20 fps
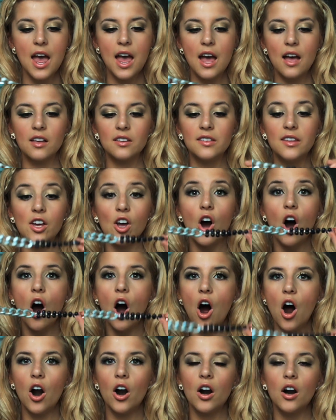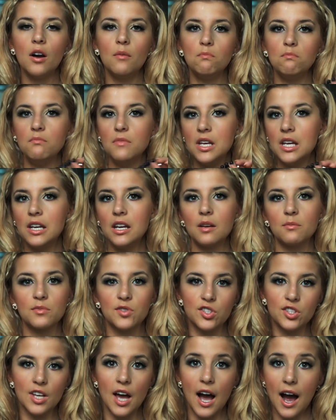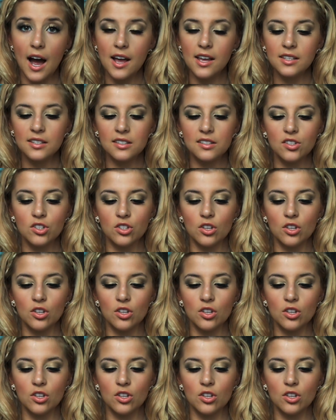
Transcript: And they are medium sized,